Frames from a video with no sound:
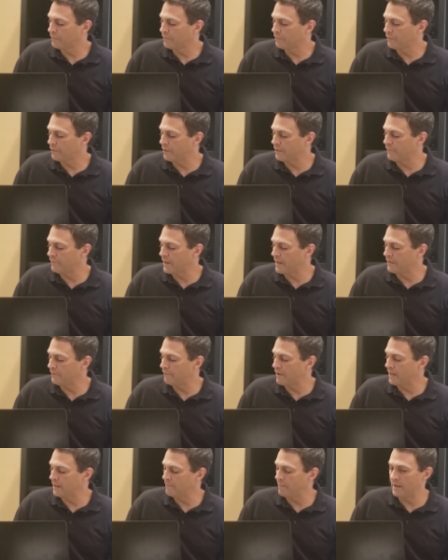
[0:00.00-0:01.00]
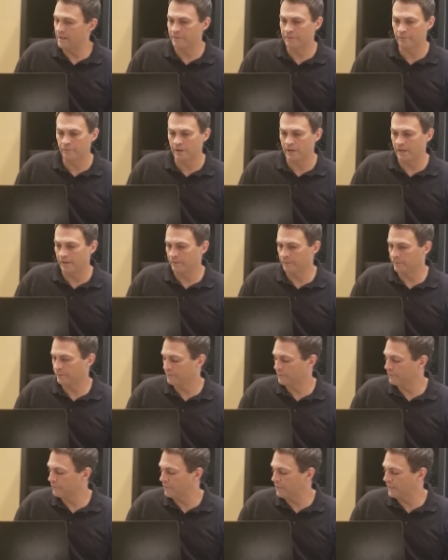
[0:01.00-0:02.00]
35 divided by 3.
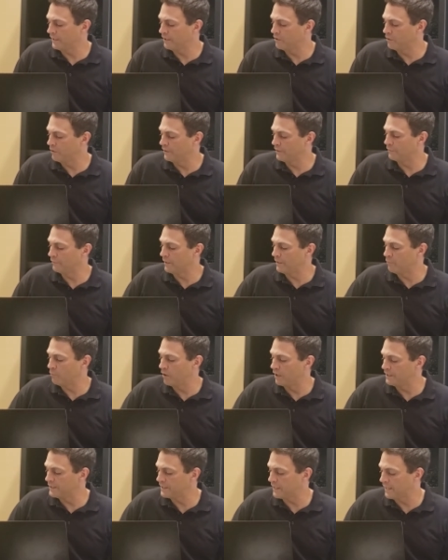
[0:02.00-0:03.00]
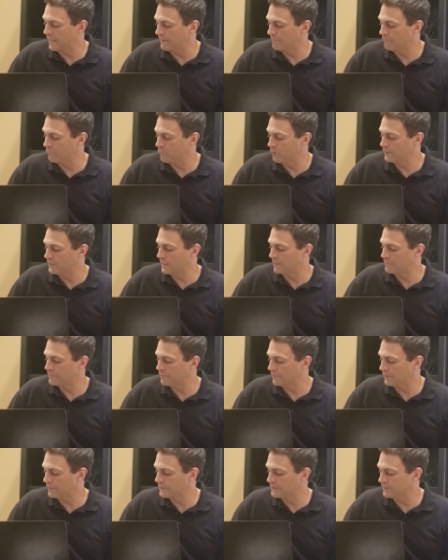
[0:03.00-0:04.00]
3 can go into 3 one time. 1 times
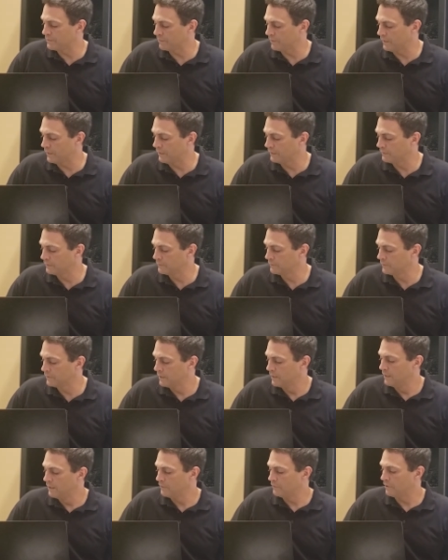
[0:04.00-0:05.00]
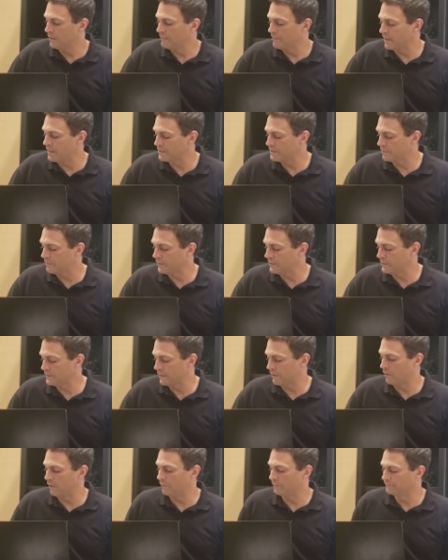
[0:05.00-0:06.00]
3 is 3. 3 minus 3 is
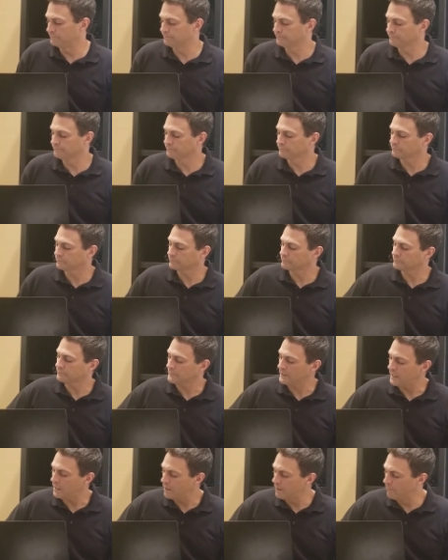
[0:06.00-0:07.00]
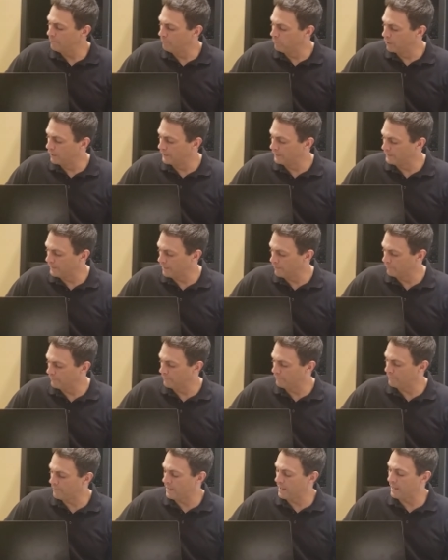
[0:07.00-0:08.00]
0. Bring down to
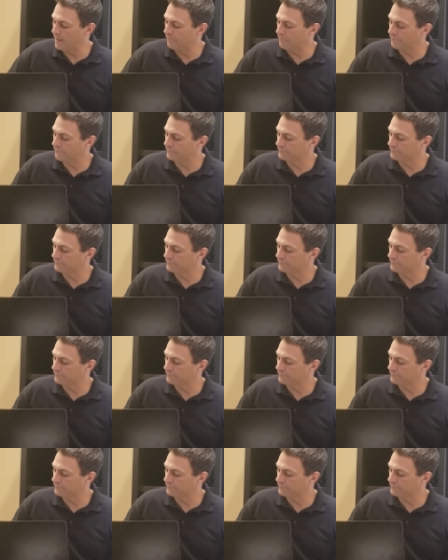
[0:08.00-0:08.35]
5.